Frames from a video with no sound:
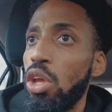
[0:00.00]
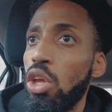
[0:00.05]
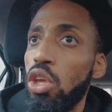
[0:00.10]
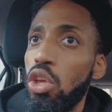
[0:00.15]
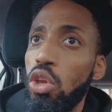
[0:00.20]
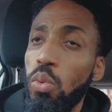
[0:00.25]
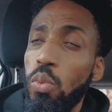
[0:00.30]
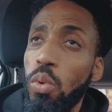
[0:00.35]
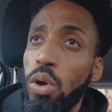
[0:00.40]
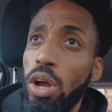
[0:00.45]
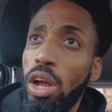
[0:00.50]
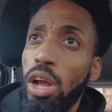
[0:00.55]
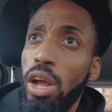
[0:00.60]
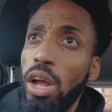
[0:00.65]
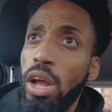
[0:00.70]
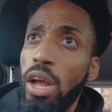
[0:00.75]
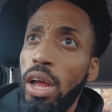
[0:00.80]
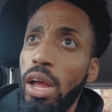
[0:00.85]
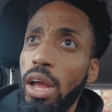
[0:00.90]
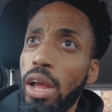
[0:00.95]
you
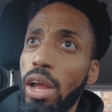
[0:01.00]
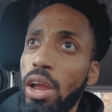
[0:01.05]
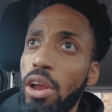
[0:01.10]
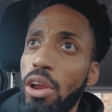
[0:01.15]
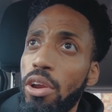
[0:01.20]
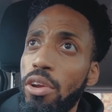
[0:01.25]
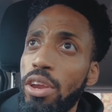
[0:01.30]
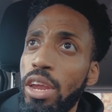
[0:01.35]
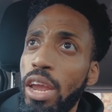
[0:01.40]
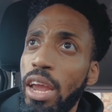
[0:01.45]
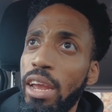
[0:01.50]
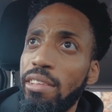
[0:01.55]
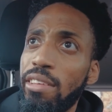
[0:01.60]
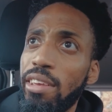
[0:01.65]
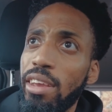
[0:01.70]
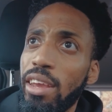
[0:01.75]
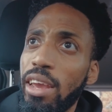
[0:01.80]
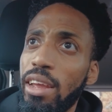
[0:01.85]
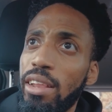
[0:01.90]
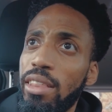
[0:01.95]
are
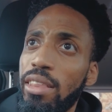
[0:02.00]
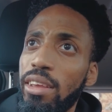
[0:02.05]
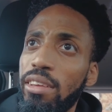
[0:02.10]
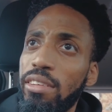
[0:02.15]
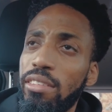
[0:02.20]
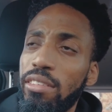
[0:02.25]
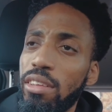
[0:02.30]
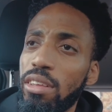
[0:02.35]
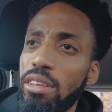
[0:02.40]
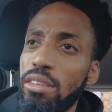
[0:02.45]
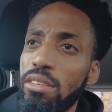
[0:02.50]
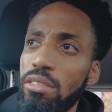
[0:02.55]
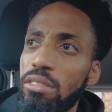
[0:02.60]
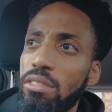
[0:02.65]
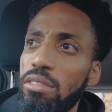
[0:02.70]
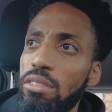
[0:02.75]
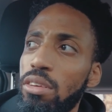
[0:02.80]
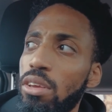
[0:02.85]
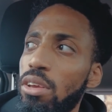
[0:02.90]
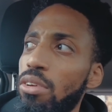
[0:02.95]
creating a
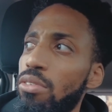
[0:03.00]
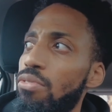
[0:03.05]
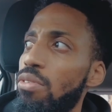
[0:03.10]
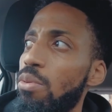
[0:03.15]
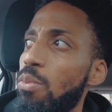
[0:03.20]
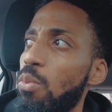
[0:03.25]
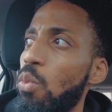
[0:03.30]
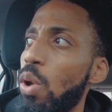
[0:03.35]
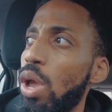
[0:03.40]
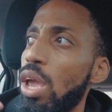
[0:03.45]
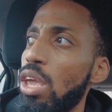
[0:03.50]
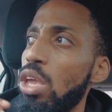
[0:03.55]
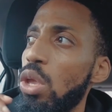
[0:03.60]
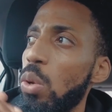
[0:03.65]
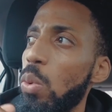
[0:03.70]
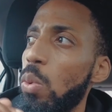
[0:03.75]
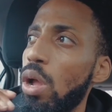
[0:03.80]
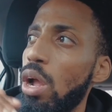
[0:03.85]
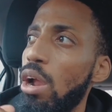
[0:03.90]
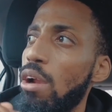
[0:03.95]
distance from where
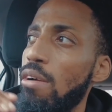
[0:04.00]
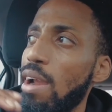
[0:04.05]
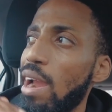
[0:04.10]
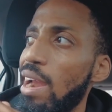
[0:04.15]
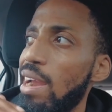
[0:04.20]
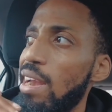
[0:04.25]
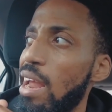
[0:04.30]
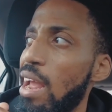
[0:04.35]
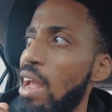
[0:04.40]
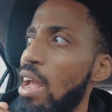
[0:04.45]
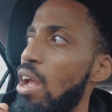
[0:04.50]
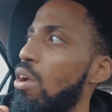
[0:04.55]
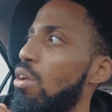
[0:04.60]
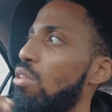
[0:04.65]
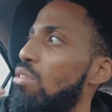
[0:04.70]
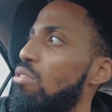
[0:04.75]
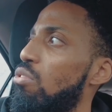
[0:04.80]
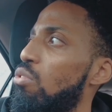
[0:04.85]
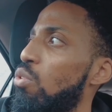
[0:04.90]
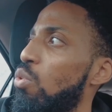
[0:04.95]
you are right now
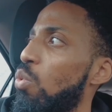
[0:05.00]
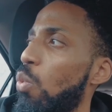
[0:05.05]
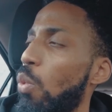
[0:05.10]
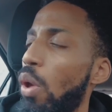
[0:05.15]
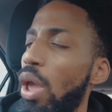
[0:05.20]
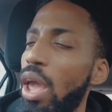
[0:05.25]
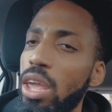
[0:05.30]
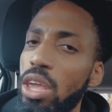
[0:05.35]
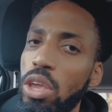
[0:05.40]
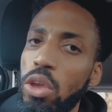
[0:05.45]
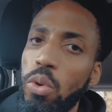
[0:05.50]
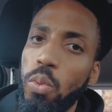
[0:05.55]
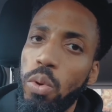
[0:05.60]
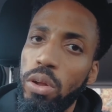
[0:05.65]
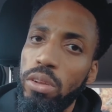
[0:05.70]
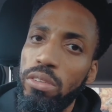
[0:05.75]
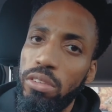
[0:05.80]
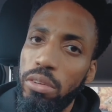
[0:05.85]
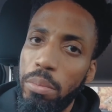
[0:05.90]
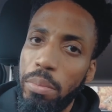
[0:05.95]
to where you
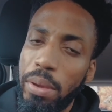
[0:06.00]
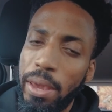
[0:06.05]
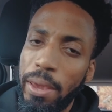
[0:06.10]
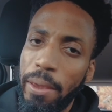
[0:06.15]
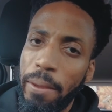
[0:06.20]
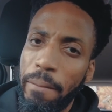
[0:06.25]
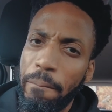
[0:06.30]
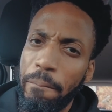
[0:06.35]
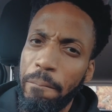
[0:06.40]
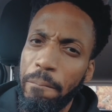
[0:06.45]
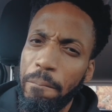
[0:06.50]
want to be.